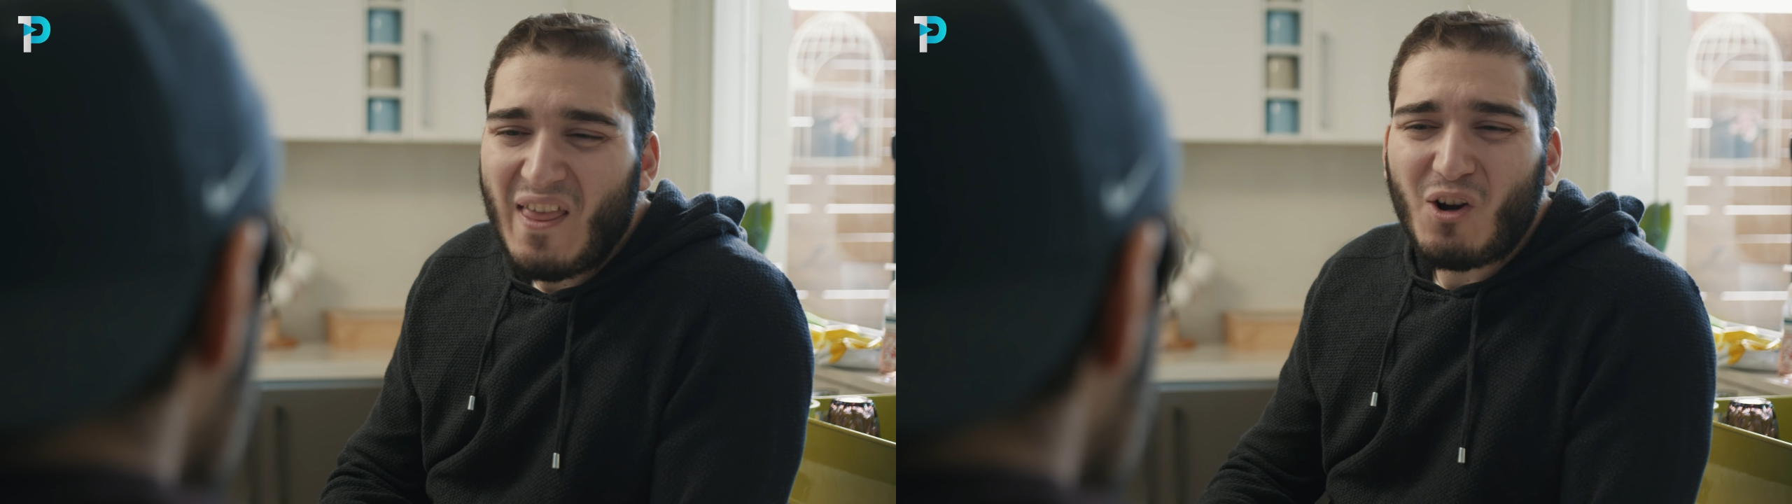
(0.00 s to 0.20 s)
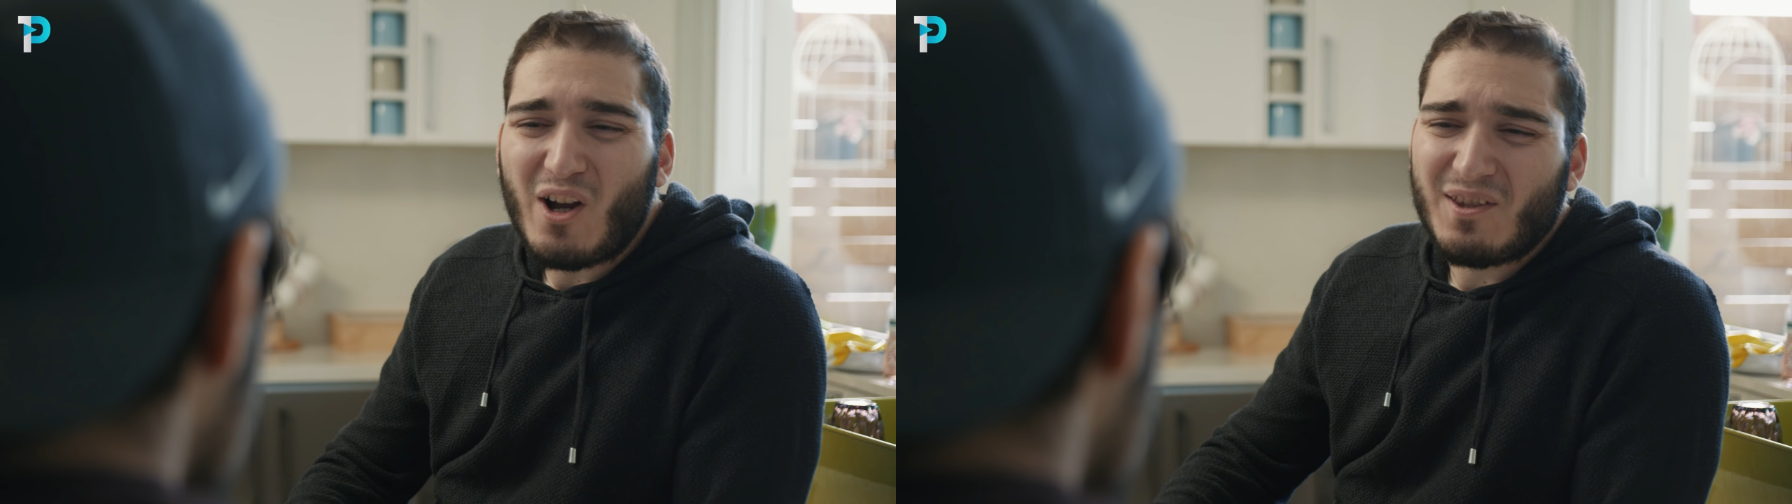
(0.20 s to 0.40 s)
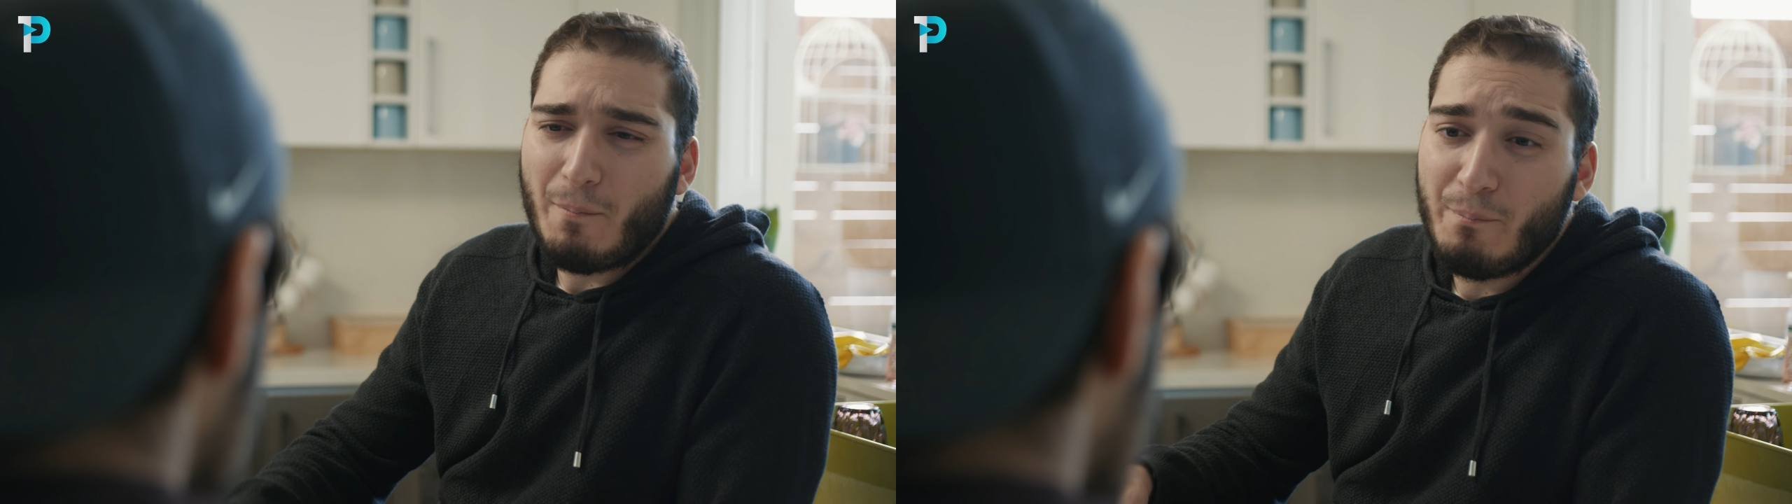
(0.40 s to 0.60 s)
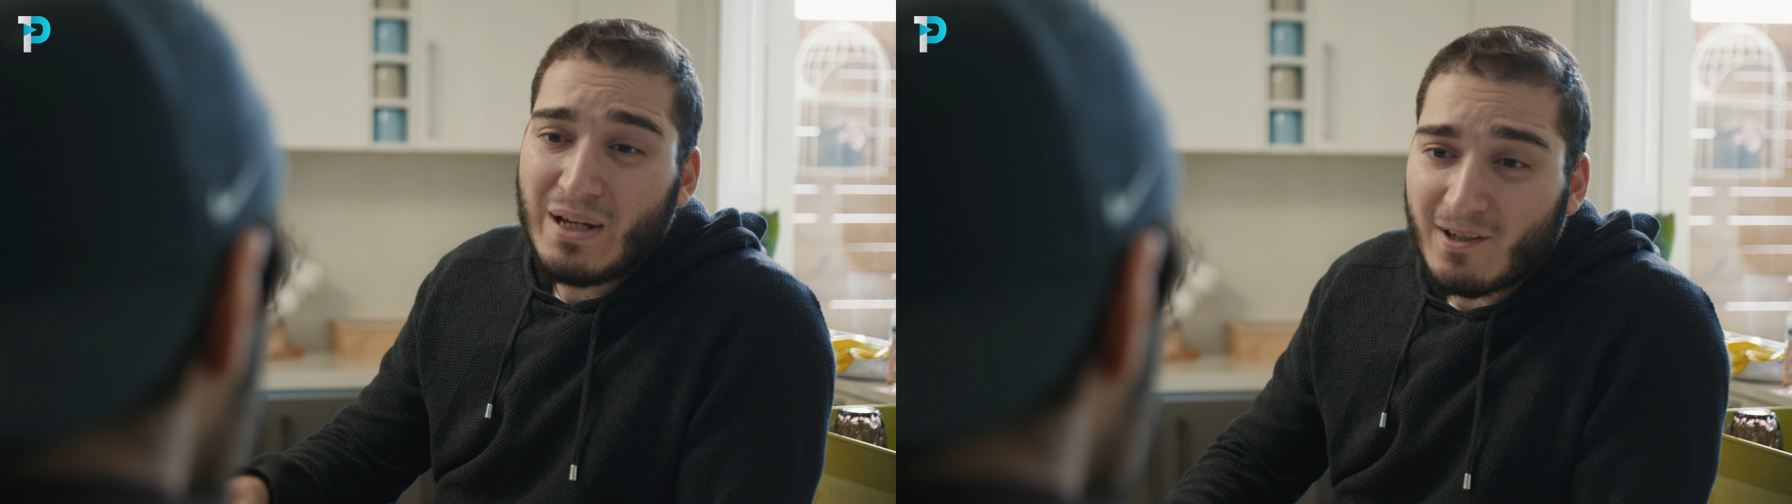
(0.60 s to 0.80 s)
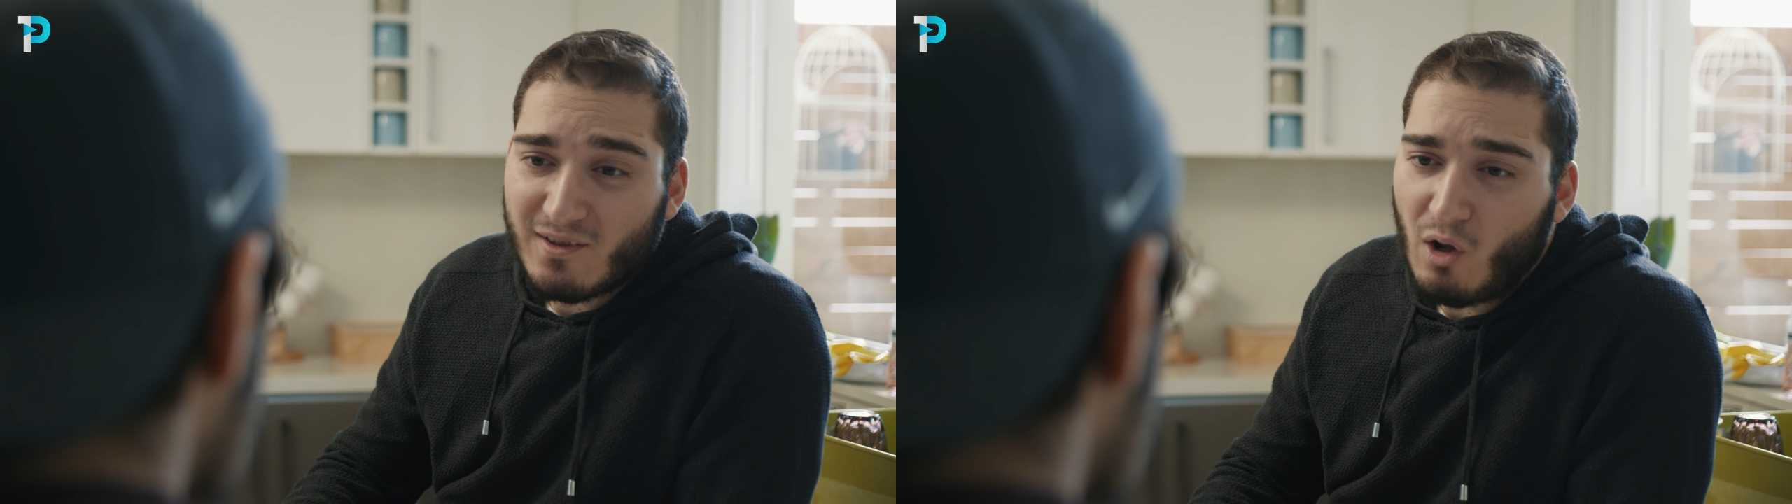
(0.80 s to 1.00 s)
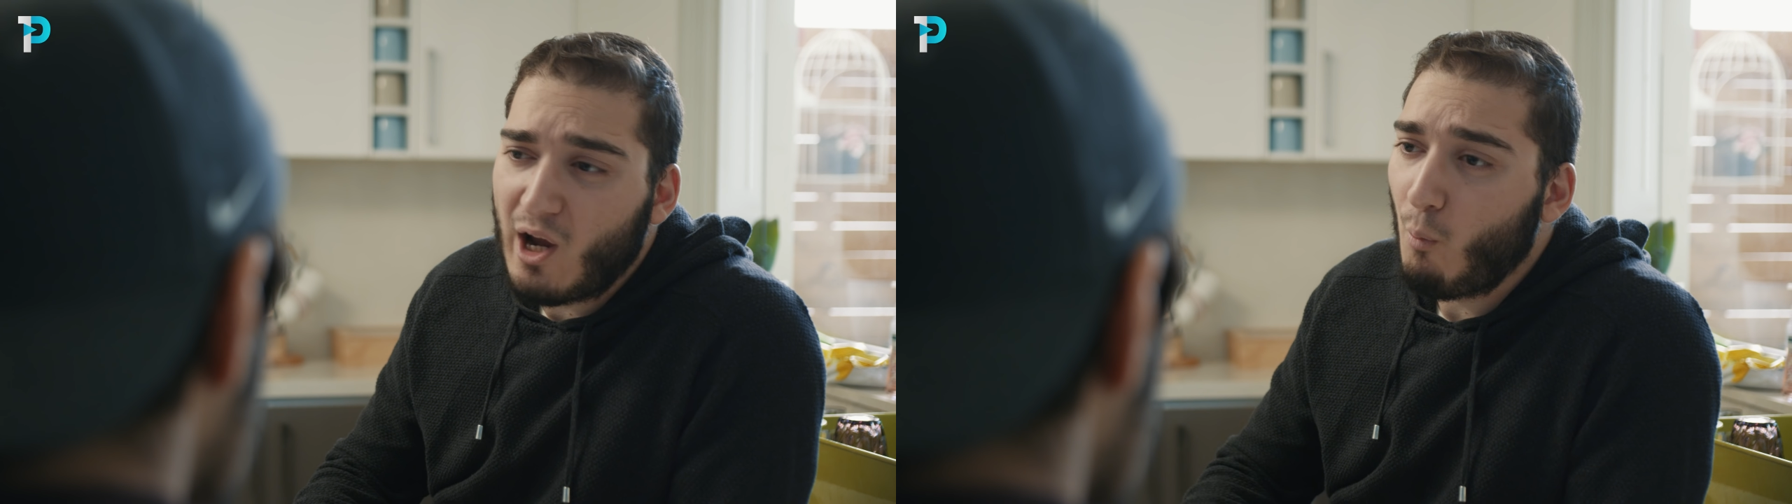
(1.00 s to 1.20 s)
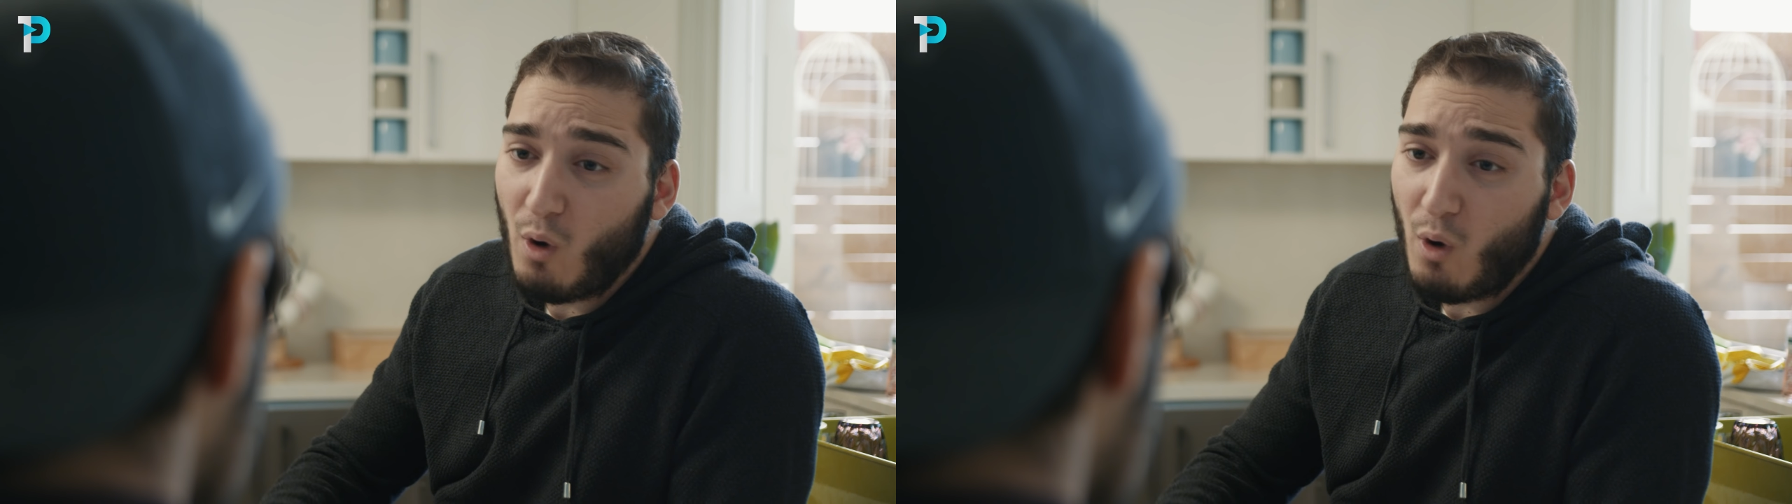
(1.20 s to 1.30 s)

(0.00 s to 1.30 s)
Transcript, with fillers: that guy is the biggest liar.